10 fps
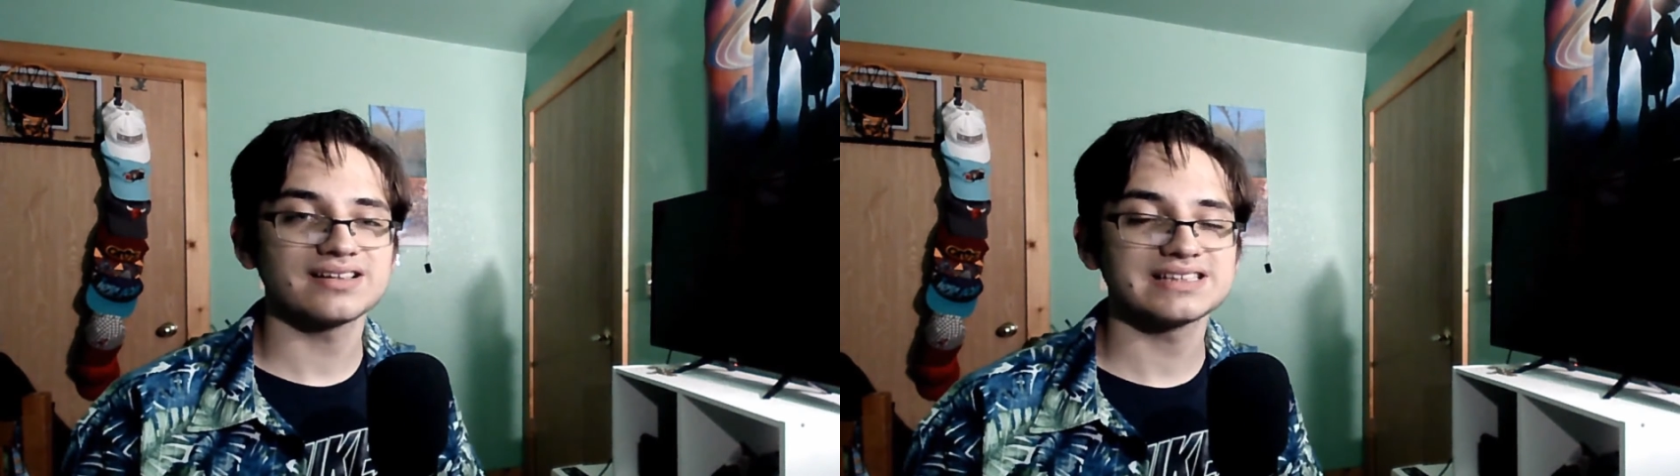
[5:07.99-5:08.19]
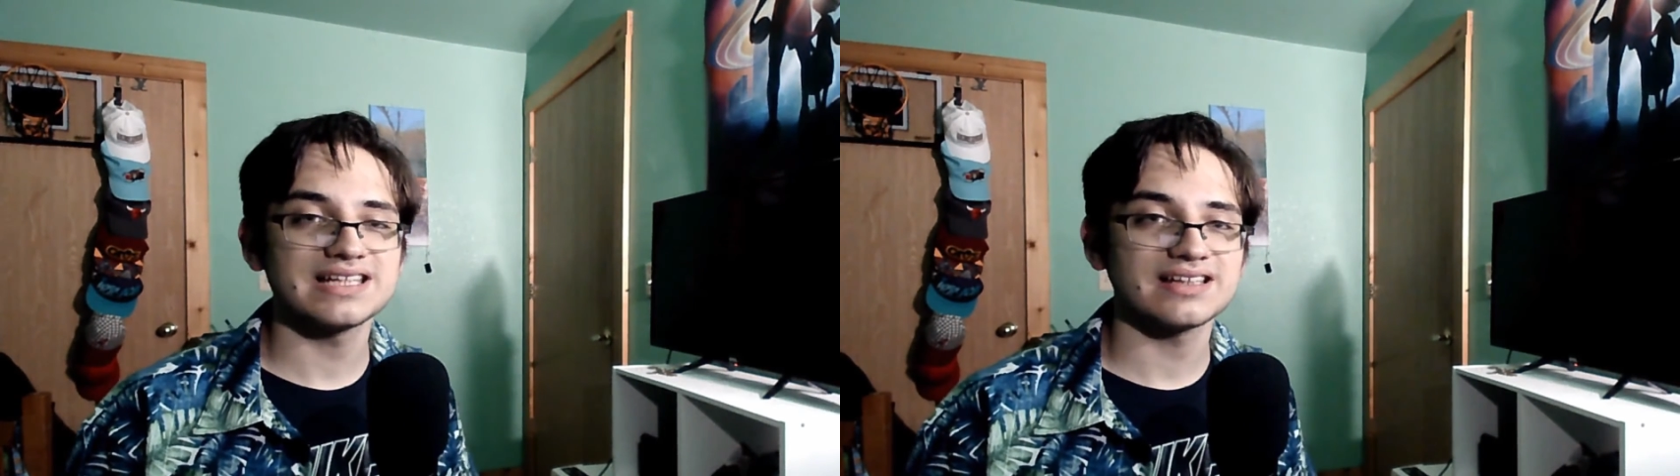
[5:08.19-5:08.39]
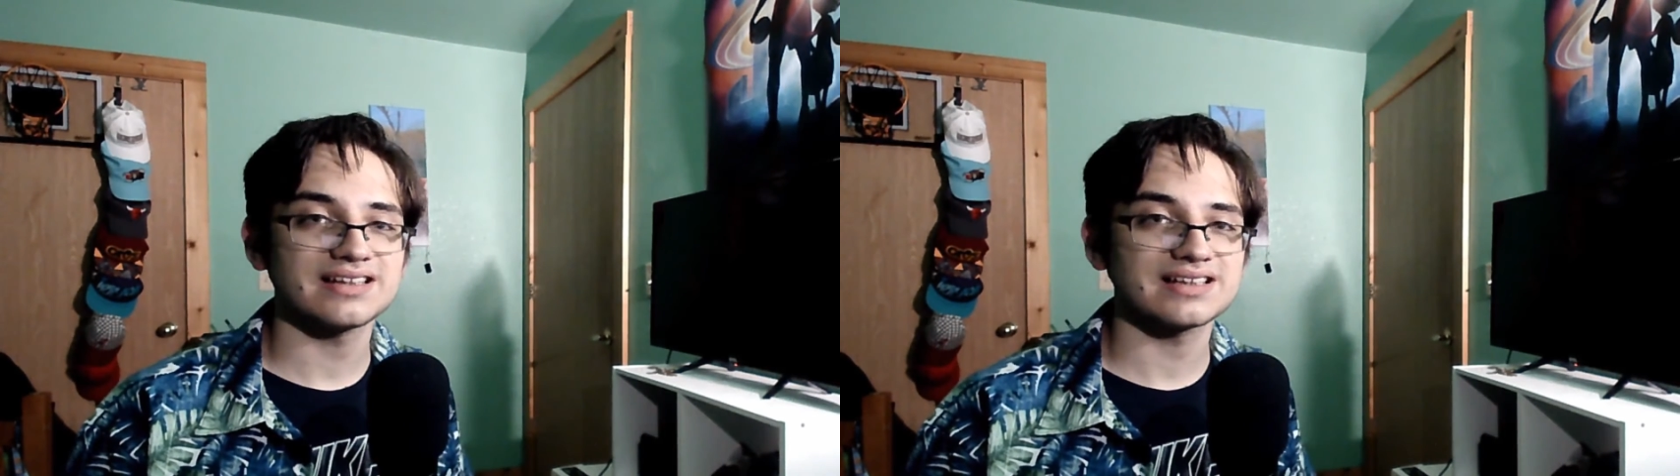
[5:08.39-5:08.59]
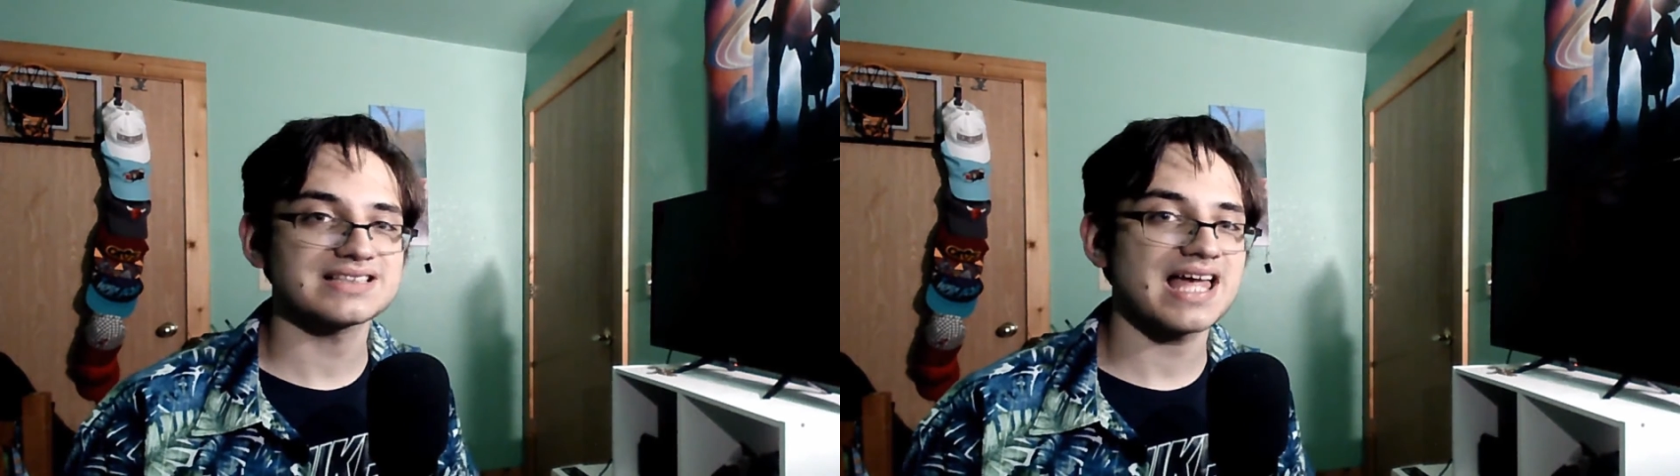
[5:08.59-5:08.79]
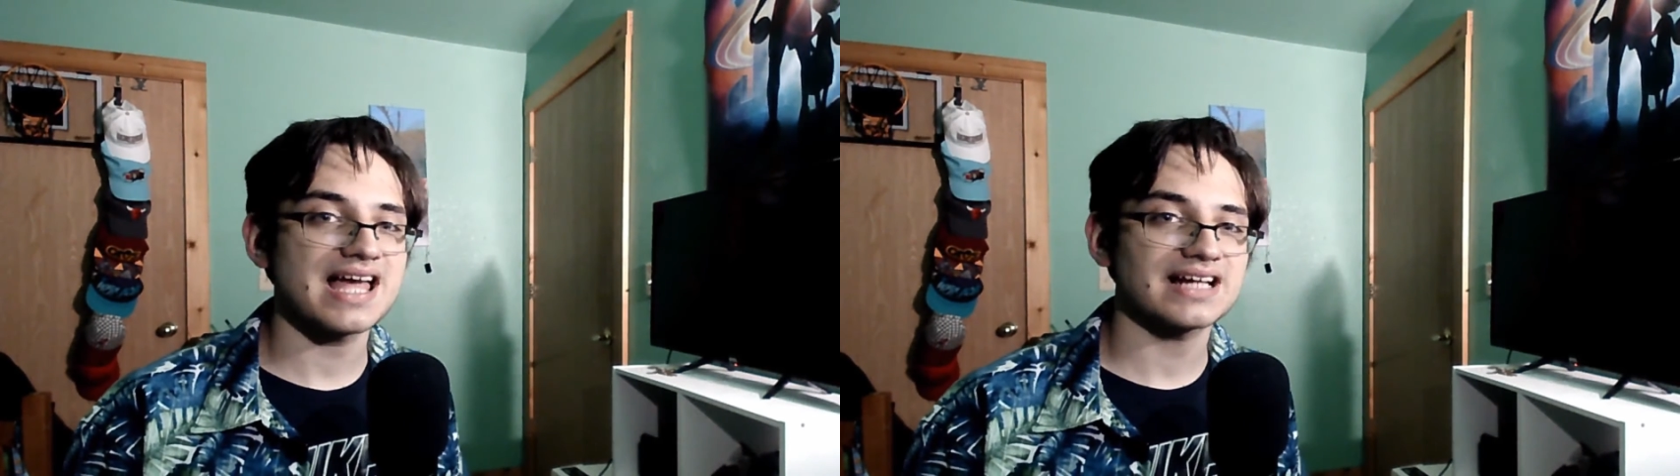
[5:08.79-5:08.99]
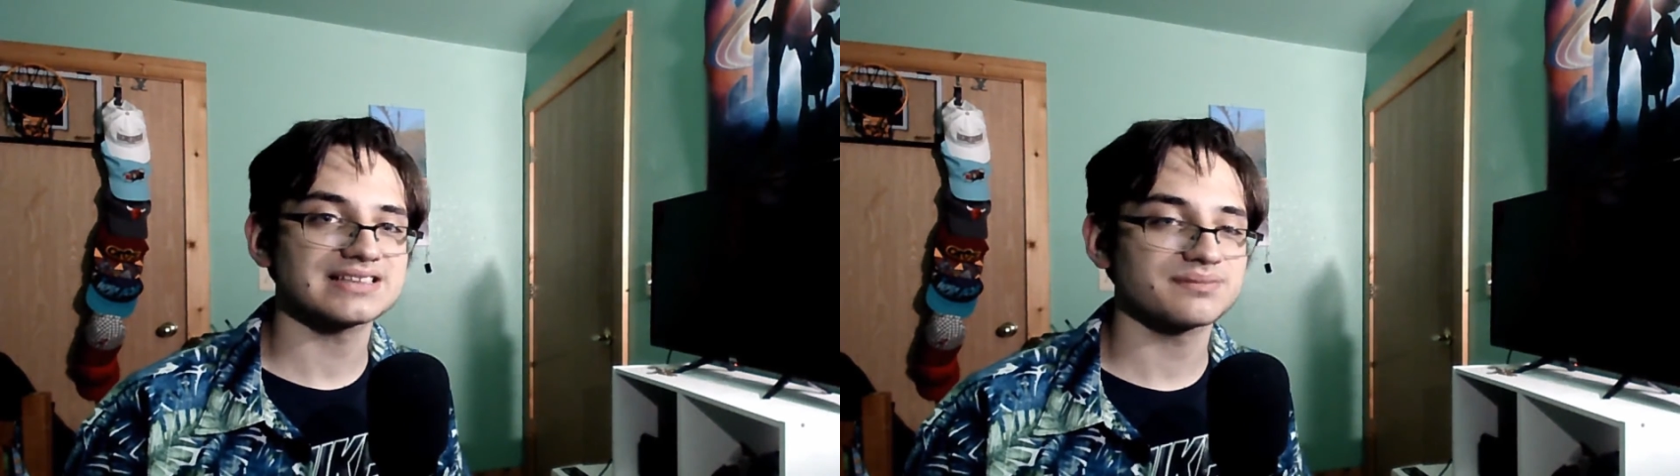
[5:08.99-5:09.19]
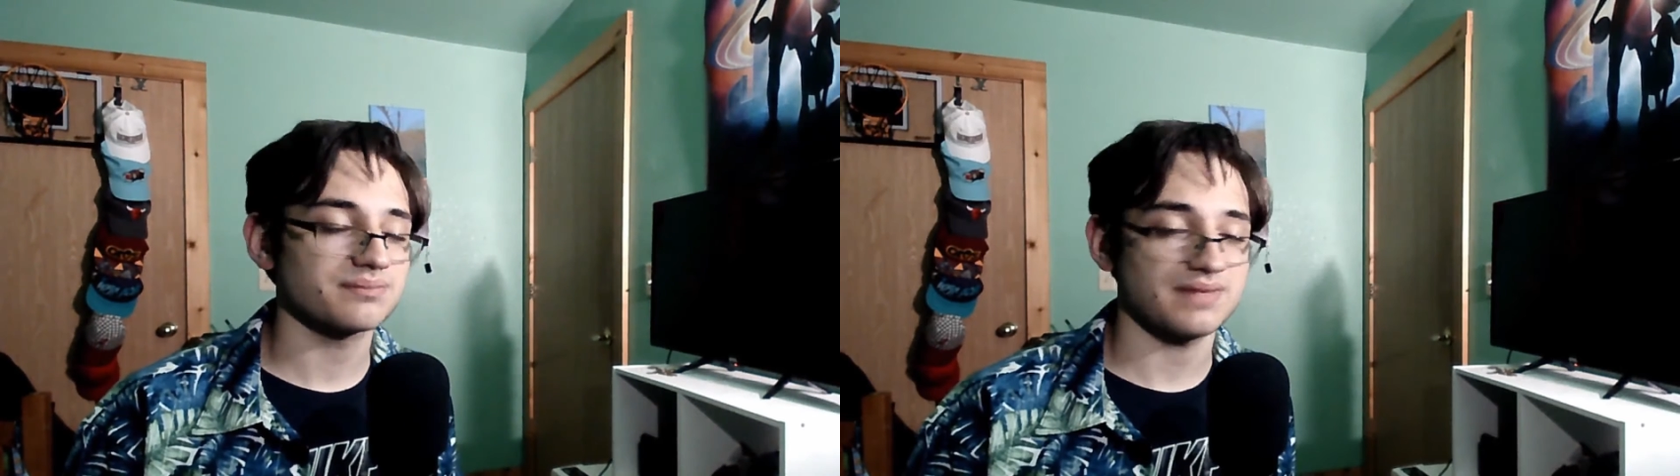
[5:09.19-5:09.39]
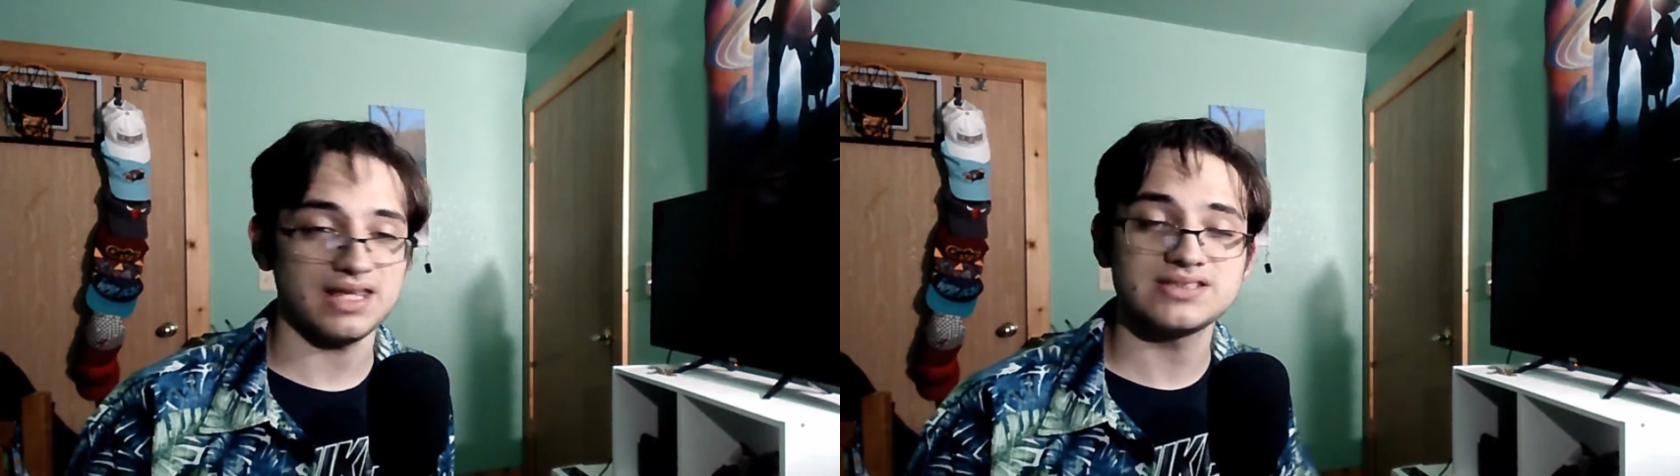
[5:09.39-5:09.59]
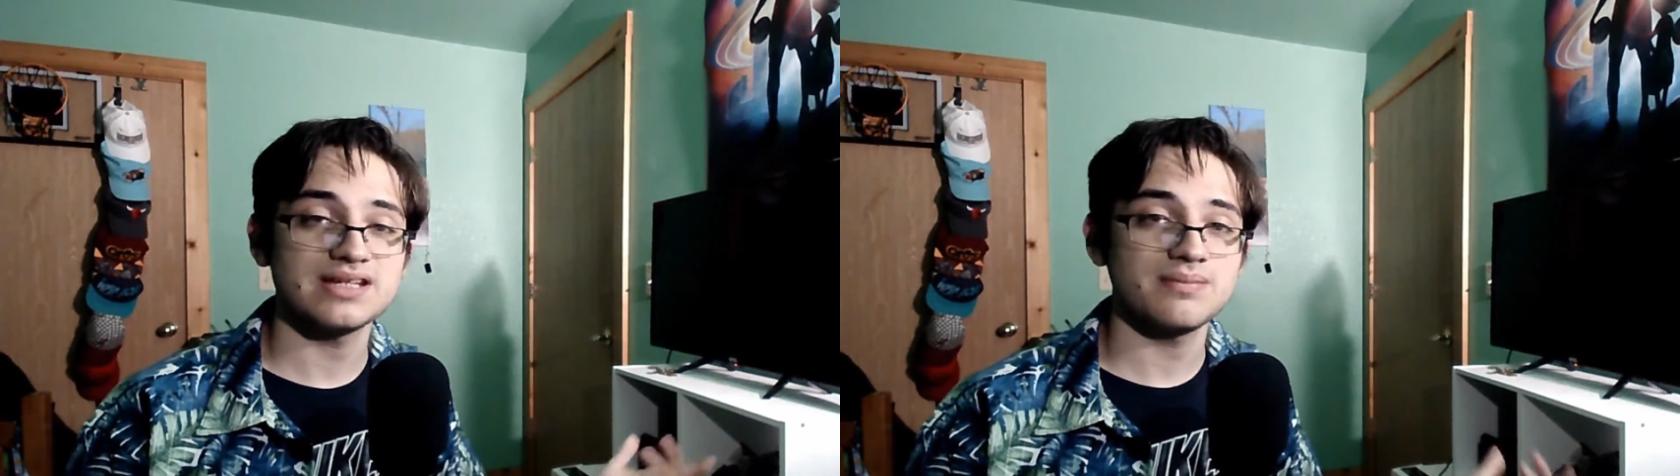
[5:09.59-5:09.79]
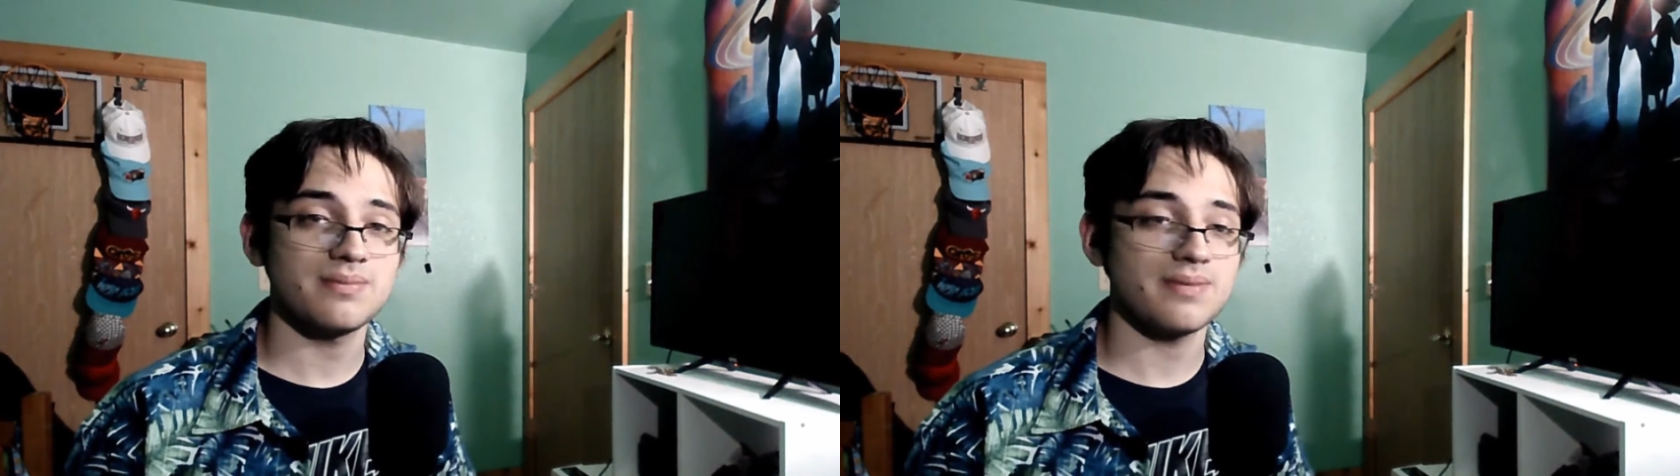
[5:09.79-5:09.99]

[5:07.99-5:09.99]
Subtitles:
sneak snacks into